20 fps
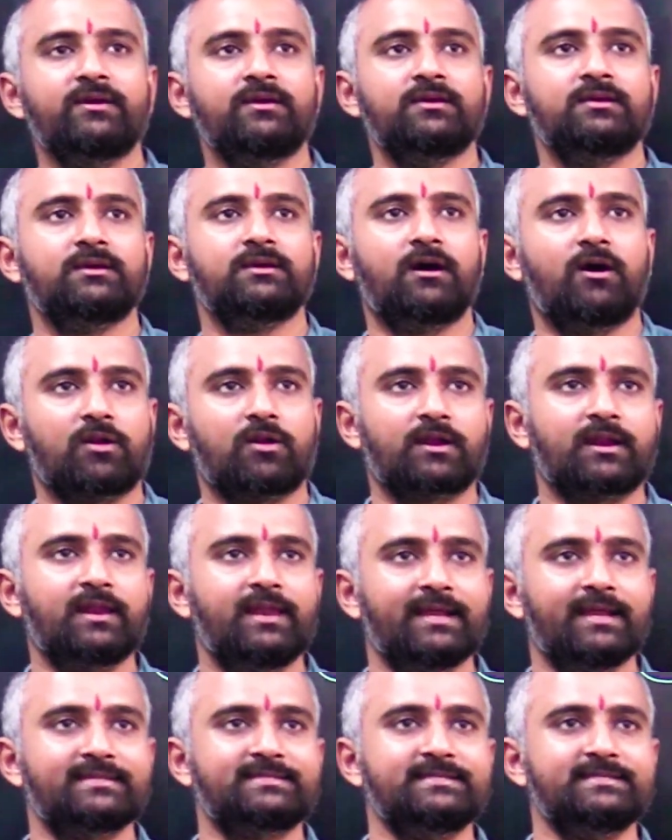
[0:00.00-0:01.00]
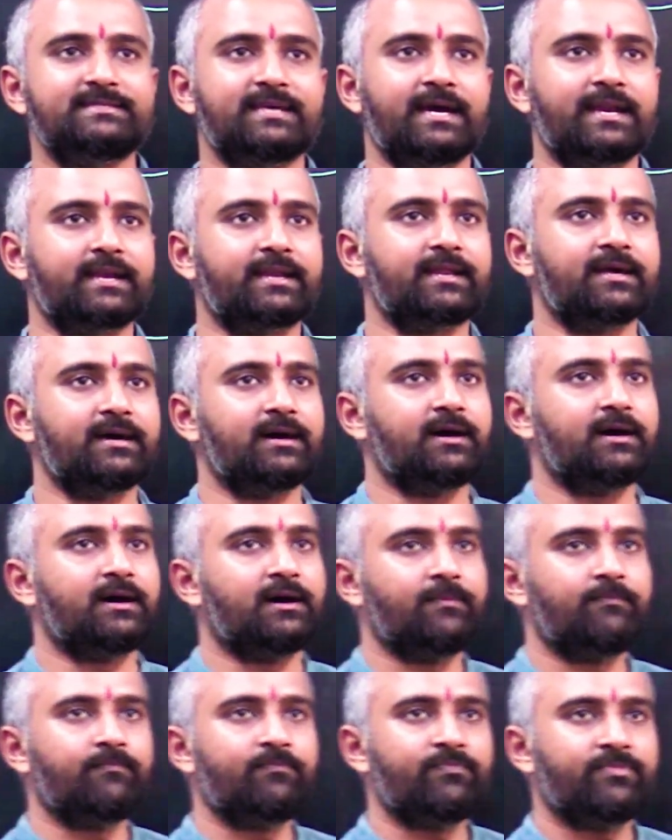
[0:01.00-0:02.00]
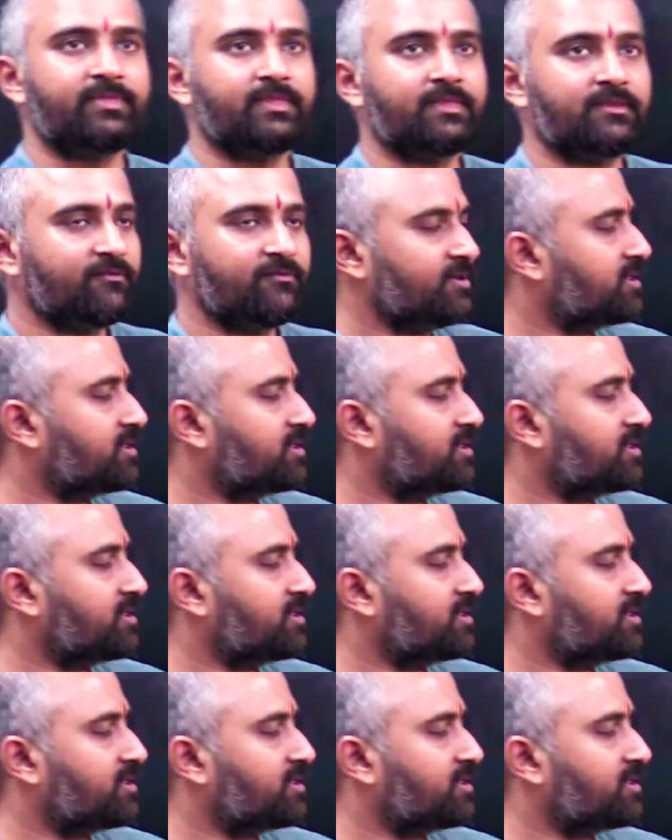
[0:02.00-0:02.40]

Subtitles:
or clear CSAT with